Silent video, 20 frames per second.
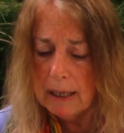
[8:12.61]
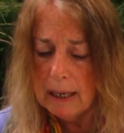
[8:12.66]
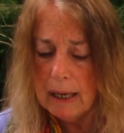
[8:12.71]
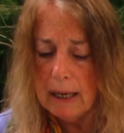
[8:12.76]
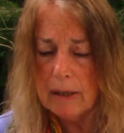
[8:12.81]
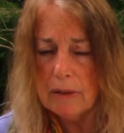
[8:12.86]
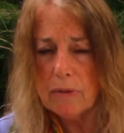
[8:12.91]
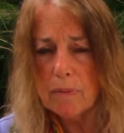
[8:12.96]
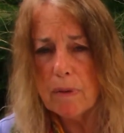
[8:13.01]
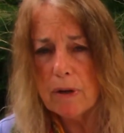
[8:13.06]

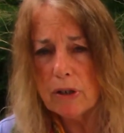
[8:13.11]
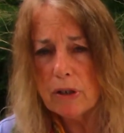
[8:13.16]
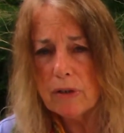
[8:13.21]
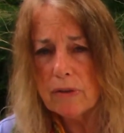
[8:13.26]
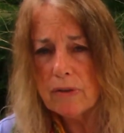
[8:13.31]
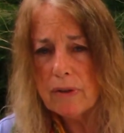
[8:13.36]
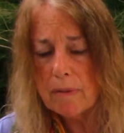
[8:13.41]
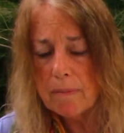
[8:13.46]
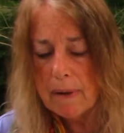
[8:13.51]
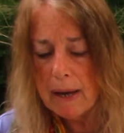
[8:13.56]
And as much
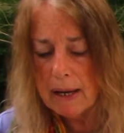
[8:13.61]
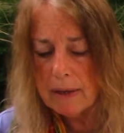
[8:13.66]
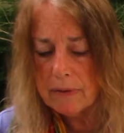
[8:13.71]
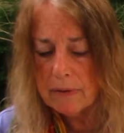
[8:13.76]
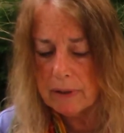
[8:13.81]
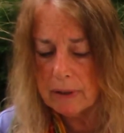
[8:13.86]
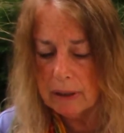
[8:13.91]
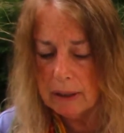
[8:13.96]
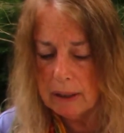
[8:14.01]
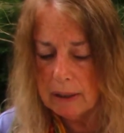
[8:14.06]
as the
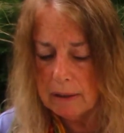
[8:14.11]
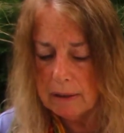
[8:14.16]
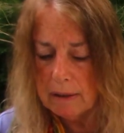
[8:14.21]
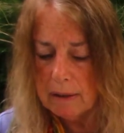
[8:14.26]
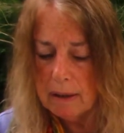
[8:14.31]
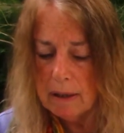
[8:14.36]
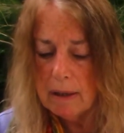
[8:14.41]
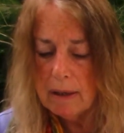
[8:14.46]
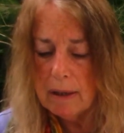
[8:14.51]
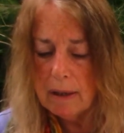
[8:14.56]
masculine
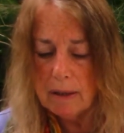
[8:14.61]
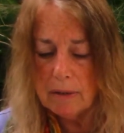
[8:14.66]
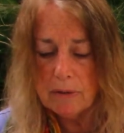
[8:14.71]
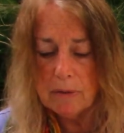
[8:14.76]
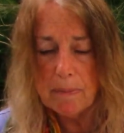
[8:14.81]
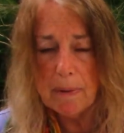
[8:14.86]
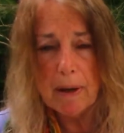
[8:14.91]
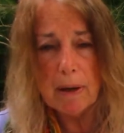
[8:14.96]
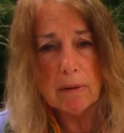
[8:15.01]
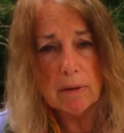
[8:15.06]
is
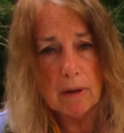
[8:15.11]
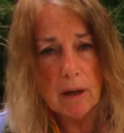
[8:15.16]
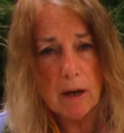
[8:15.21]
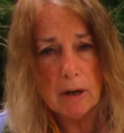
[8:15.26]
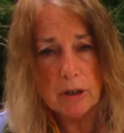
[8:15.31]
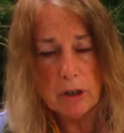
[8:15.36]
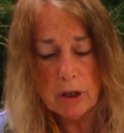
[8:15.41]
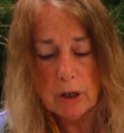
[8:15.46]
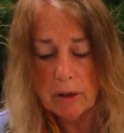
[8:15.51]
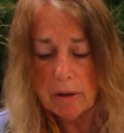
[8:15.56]
about
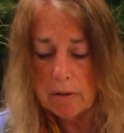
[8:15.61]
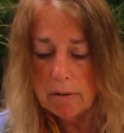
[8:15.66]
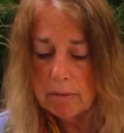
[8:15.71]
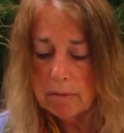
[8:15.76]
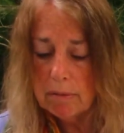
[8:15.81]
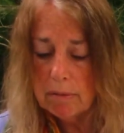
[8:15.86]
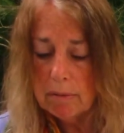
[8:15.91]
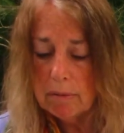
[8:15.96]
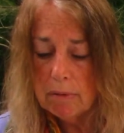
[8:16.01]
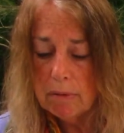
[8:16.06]
logic,
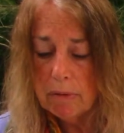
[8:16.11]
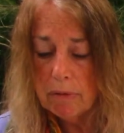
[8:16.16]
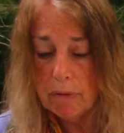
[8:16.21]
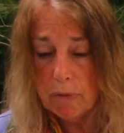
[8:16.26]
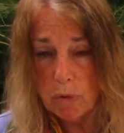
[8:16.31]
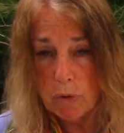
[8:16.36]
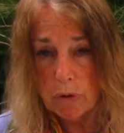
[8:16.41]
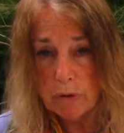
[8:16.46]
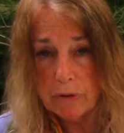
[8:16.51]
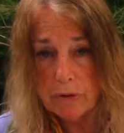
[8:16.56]

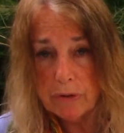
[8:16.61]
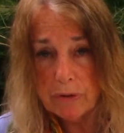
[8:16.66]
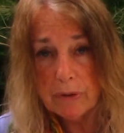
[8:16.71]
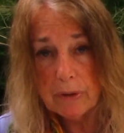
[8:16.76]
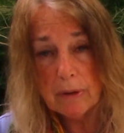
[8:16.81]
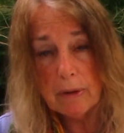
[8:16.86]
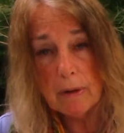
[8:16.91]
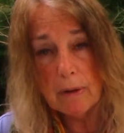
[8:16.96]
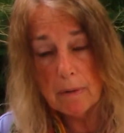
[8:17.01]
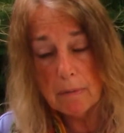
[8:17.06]
force,
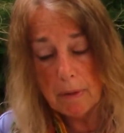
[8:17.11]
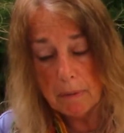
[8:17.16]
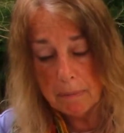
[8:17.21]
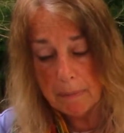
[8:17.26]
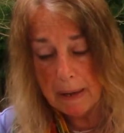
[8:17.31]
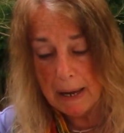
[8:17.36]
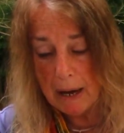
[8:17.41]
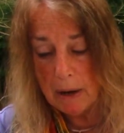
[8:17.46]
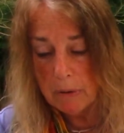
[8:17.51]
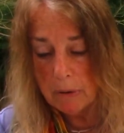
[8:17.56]
and
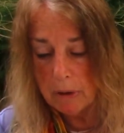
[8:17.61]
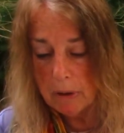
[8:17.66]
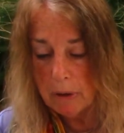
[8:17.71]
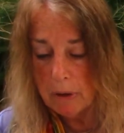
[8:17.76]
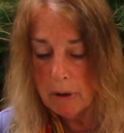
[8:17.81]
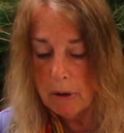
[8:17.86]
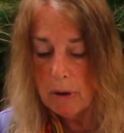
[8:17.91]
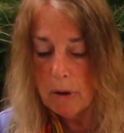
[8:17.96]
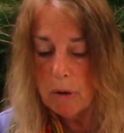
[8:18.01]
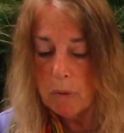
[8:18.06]
power,
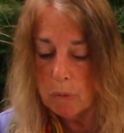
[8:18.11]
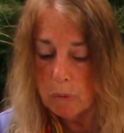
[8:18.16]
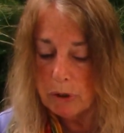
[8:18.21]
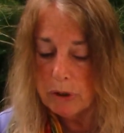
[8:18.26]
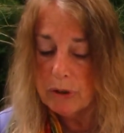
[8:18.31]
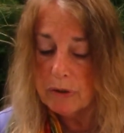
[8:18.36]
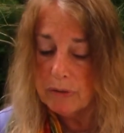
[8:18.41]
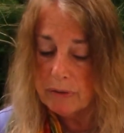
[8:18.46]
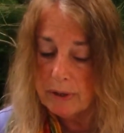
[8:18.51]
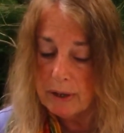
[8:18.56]

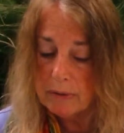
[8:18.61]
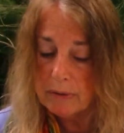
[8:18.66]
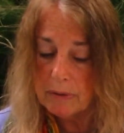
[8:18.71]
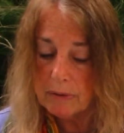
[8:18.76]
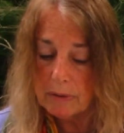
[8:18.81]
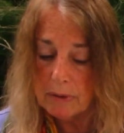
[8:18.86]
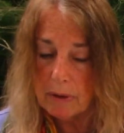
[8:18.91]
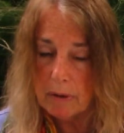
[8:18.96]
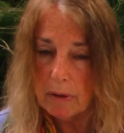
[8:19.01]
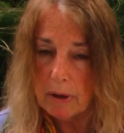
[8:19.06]
which is
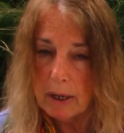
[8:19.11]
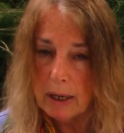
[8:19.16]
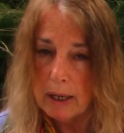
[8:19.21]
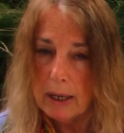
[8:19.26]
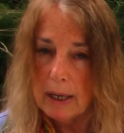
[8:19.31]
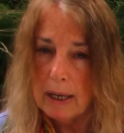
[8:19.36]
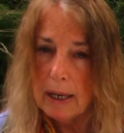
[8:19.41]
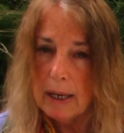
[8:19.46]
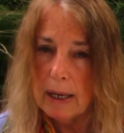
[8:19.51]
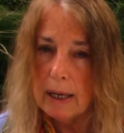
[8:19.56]
necessary,
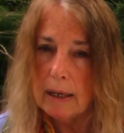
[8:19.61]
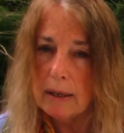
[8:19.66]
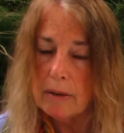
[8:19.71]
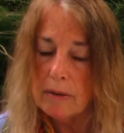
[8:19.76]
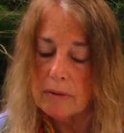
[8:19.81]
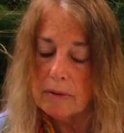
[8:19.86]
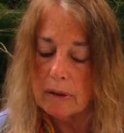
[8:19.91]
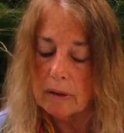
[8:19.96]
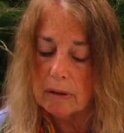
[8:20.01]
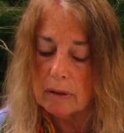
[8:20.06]
it
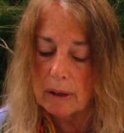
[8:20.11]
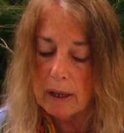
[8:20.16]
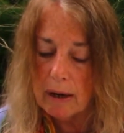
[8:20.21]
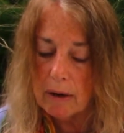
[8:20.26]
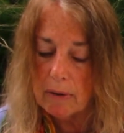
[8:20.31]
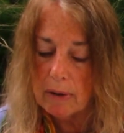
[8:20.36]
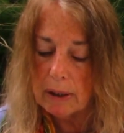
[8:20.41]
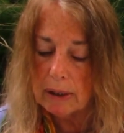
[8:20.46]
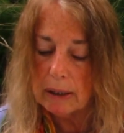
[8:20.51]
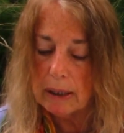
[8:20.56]
is
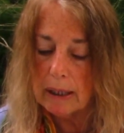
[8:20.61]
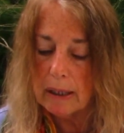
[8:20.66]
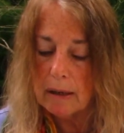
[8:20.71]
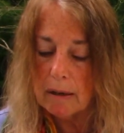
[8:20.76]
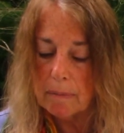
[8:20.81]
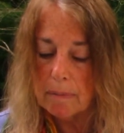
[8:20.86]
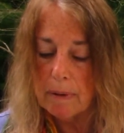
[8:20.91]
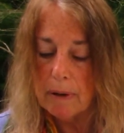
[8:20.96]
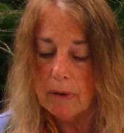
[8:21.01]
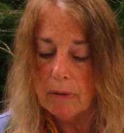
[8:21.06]
glaringly
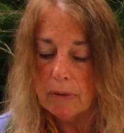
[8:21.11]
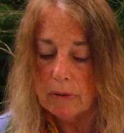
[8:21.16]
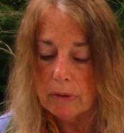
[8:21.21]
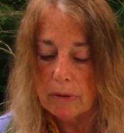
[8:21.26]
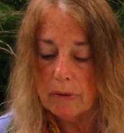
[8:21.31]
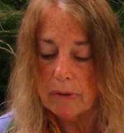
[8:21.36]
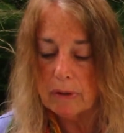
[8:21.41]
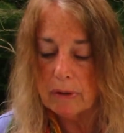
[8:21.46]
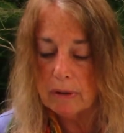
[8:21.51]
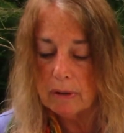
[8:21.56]
apparent
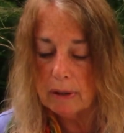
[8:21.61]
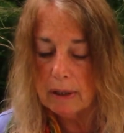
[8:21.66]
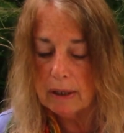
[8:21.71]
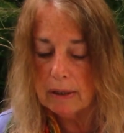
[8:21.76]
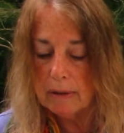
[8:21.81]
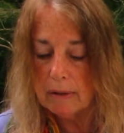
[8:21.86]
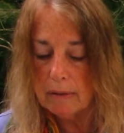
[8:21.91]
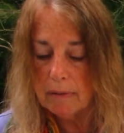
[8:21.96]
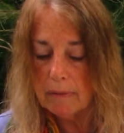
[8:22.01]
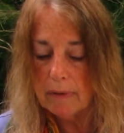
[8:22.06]
to the
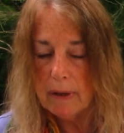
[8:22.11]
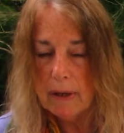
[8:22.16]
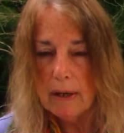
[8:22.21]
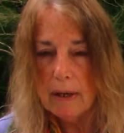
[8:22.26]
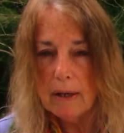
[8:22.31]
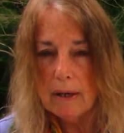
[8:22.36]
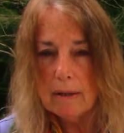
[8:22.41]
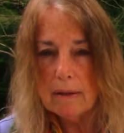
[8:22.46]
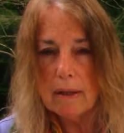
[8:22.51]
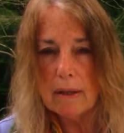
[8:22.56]
collective
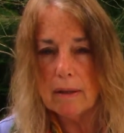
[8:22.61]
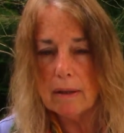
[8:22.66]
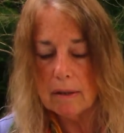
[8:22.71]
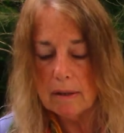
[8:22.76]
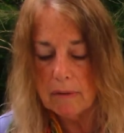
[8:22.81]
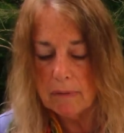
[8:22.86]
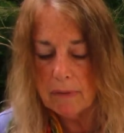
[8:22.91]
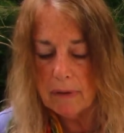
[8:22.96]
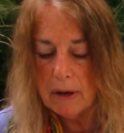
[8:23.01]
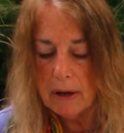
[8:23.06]
that the
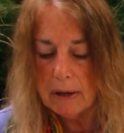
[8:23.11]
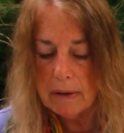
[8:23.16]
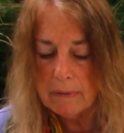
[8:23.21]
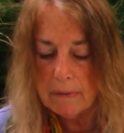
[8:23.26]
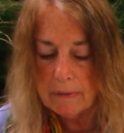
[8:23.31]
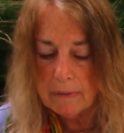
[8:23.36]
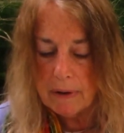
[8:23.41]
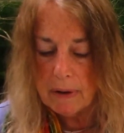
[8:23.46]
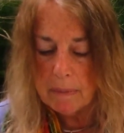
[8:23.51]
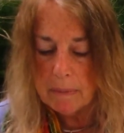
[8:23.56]
divine
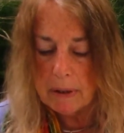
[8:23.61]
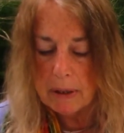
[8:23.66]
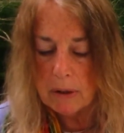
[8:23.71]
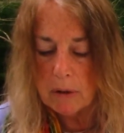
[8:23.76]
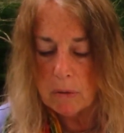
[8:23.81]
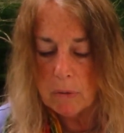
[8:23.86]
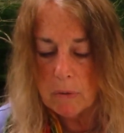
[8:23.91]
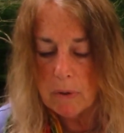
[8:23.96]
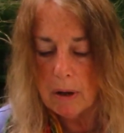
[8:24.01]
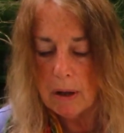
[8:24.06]
feminine
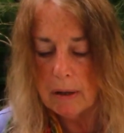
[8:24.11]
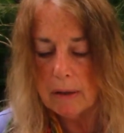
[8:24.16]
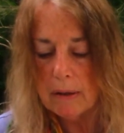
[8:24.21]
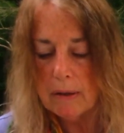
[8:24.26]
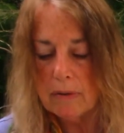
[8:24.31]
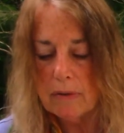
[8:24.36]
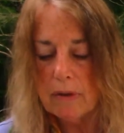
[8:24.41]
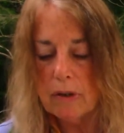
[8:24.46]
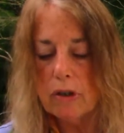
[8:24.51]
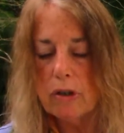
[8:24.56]

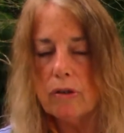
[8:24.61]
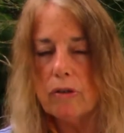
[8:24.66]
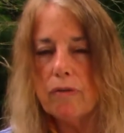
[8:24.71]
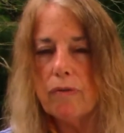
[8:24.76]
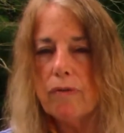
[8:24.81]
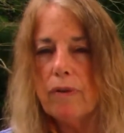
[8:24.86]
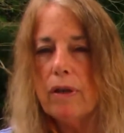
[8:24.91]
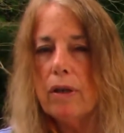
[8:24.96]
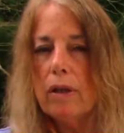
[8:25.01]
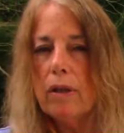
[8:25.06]
qualities such as
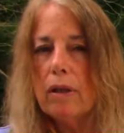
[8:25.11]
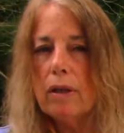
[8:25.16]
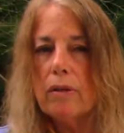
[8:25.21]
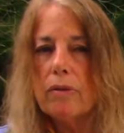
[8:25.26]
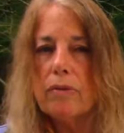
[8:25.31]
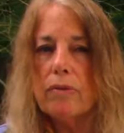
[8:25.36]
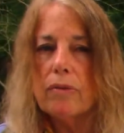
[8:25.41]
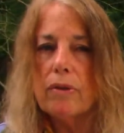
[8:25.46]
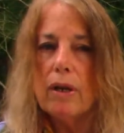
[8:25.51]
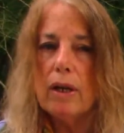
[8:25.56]

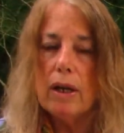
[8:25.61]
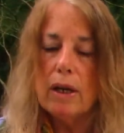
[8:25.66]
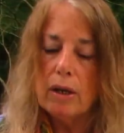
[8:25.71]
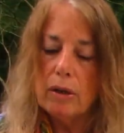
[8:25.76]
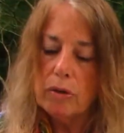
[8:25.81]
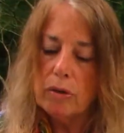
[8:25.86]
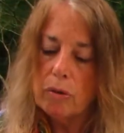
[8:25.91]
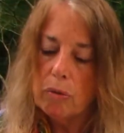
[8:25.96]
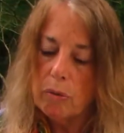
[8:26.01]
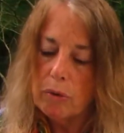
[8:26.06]
feelings,
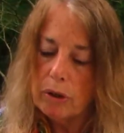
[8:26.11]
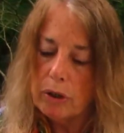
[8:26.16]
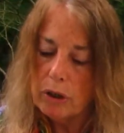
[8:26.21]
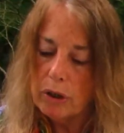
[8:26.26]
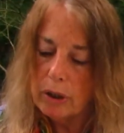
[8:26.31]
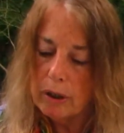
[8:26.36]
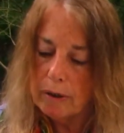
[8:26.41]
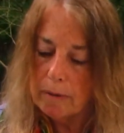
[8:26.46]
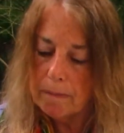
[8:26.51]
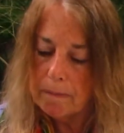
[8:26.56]

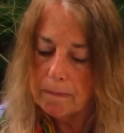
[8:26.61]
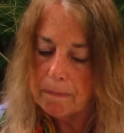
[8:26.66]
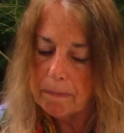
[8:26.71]
intuition,